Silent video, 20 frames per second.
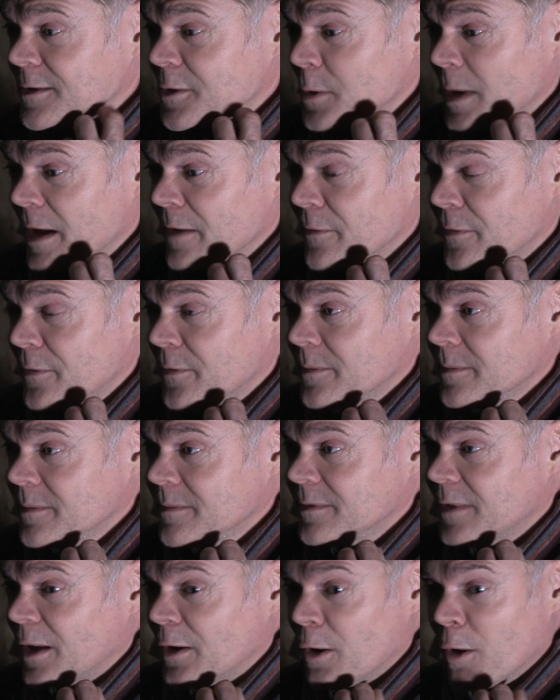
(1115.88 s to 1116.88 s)
who have
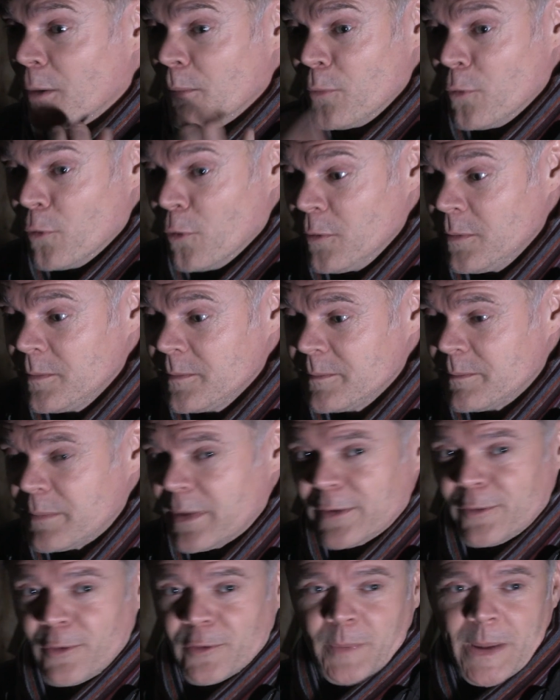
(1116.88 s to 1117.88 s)
done a lot more, but
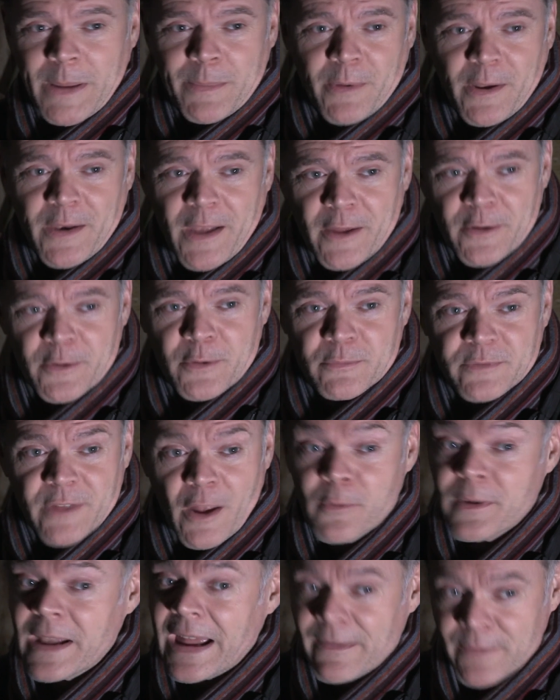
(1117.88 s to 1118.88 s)
there's lots of people I know who
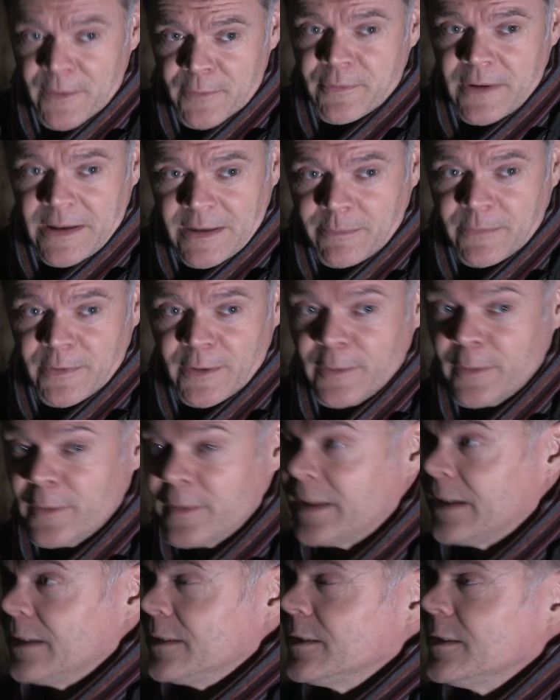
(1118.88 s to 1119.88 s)
don't have the freedom to do the
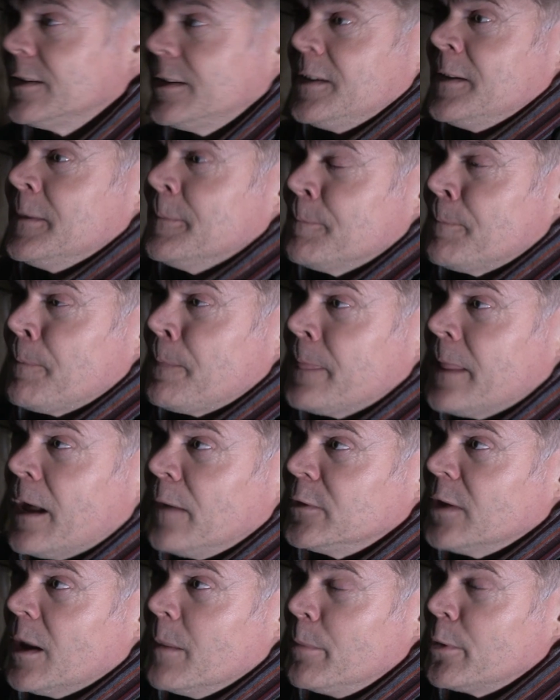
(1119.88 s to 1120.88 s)
things
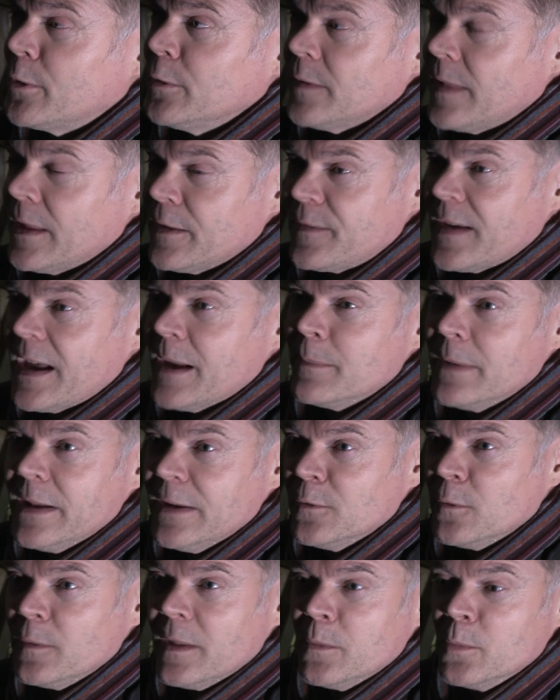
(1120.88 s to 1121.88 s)
I've done because of their
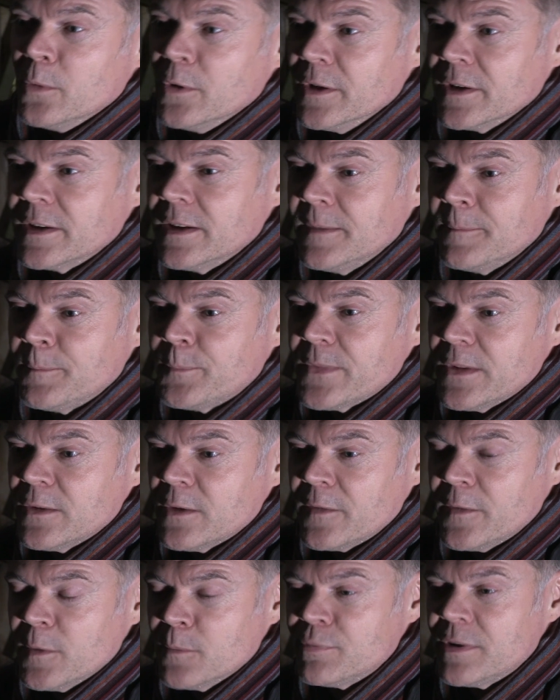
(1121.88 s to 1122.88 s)
families or their work.
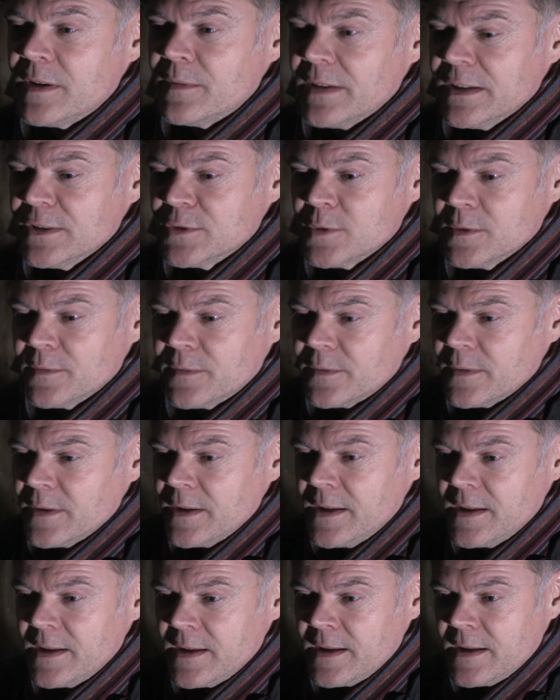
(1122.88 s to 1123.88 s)
So I feel privileged to have,
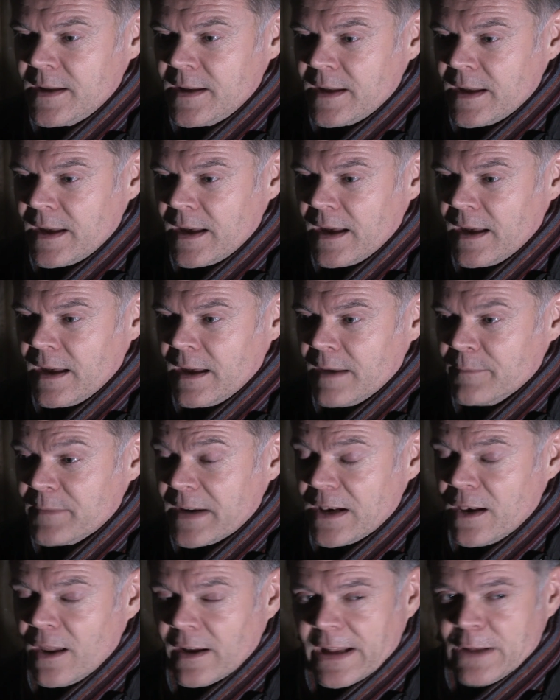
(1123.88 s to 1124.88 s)
I'm
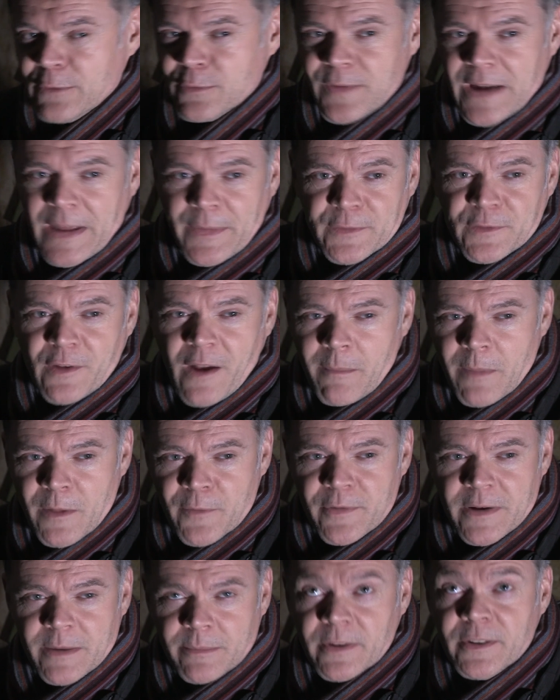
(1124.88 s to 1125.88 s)
very lucky to have had the time and the
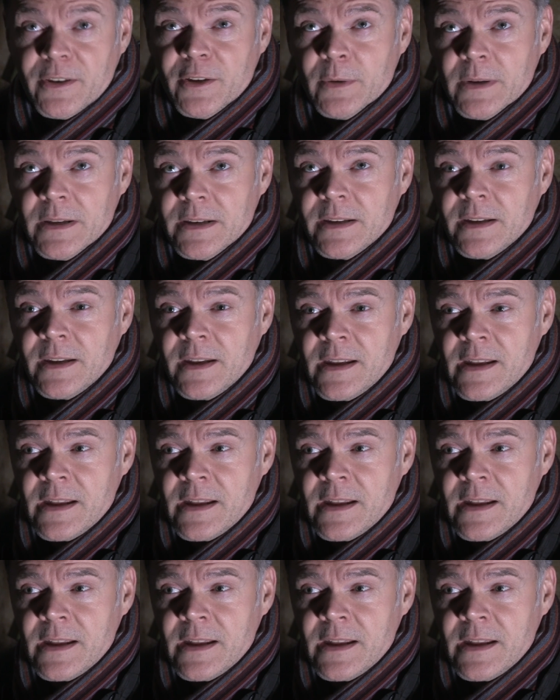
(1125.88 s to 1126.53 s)
freedom to do it,